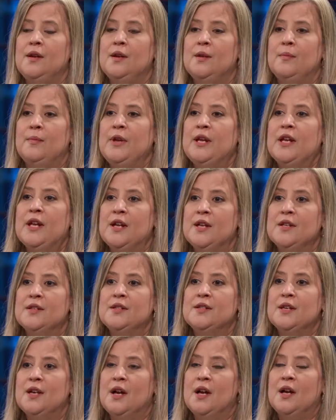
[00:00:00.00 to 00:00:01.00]
I'm all
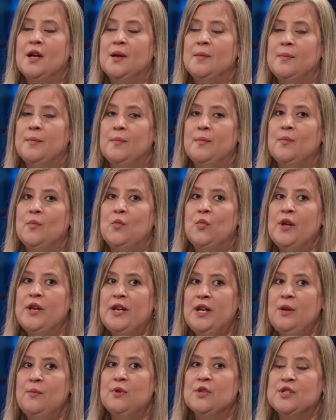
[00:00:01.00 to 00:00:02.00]
ears. Because when
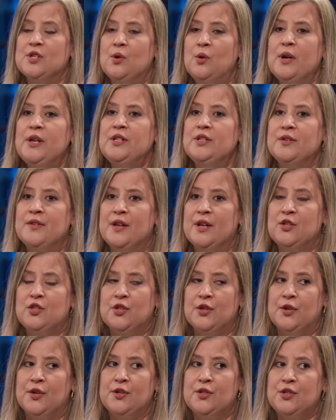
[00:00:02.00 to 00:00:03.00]
he was going to that
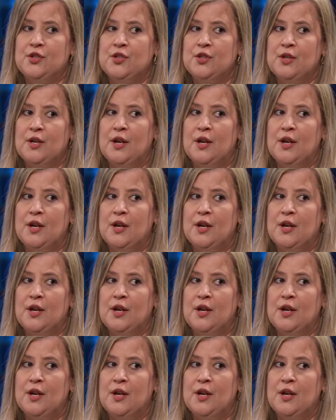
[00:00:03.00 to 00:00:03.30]
church,